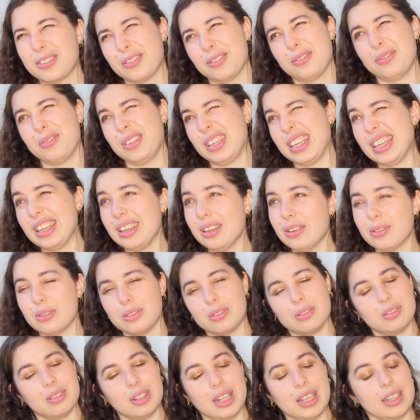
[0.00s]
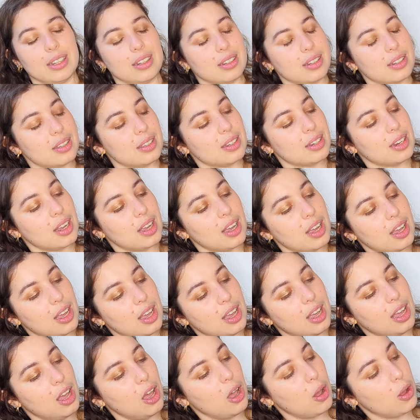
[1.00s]
V, or like just
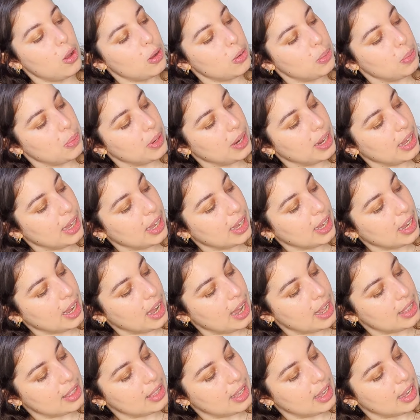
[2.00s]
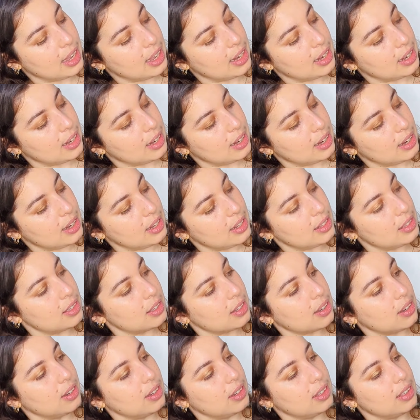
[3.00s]
opening, and then it's
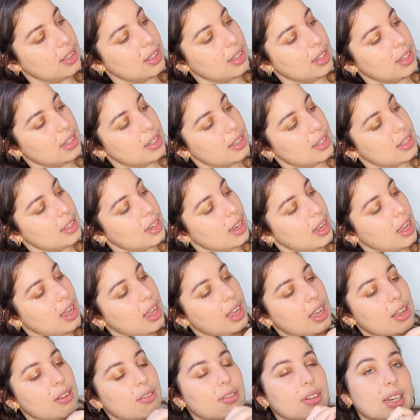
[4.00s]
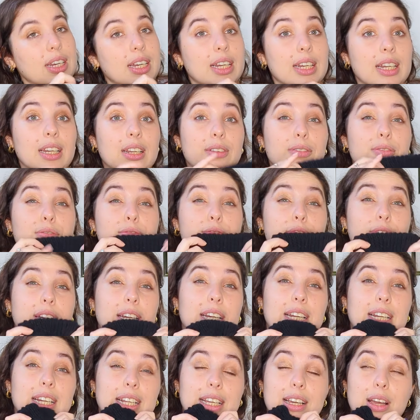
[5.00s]
got this really,
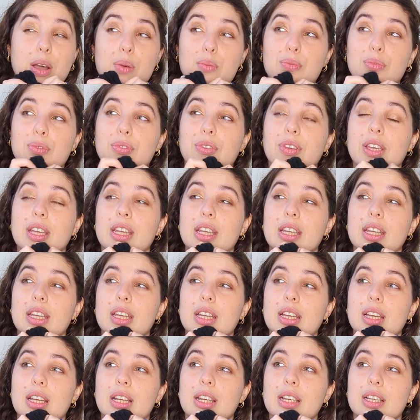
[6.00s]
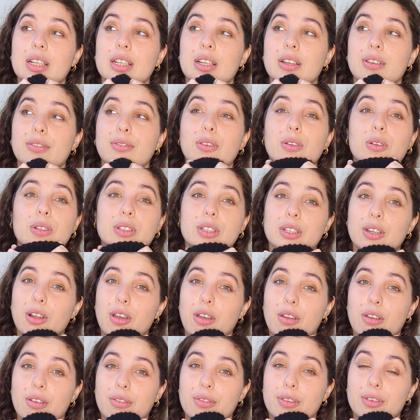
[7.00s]
really comfy folded
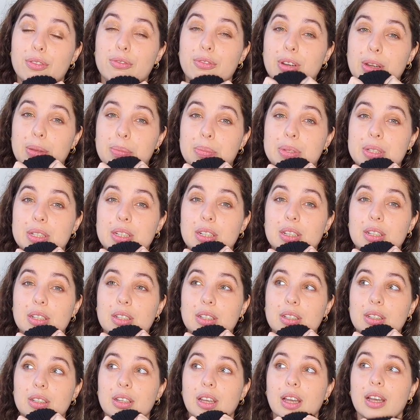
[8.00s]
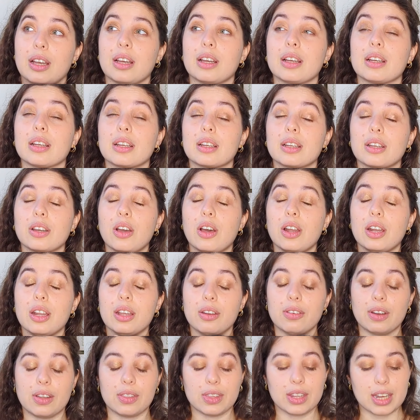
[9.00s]
over ribbed
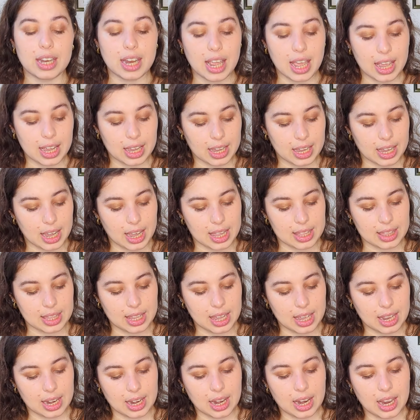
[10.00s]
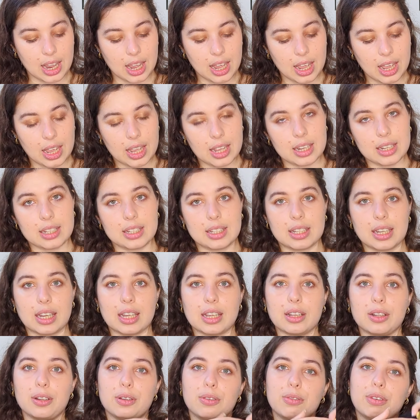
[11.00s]
collar around the neck, and then
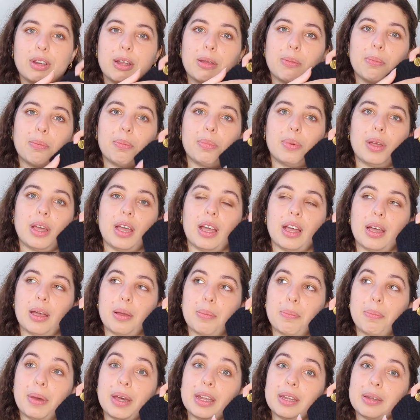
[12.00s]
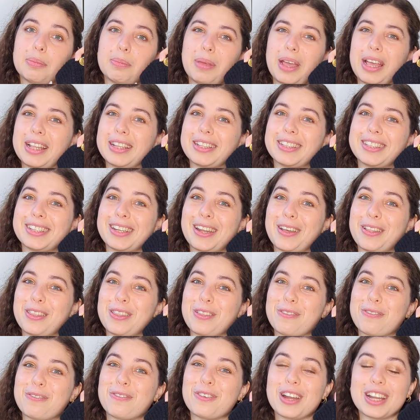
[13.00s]
single rib button bands down
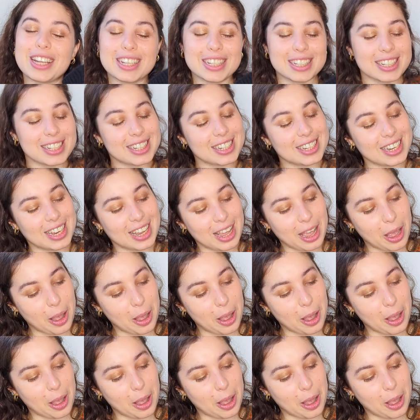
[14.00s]
the front.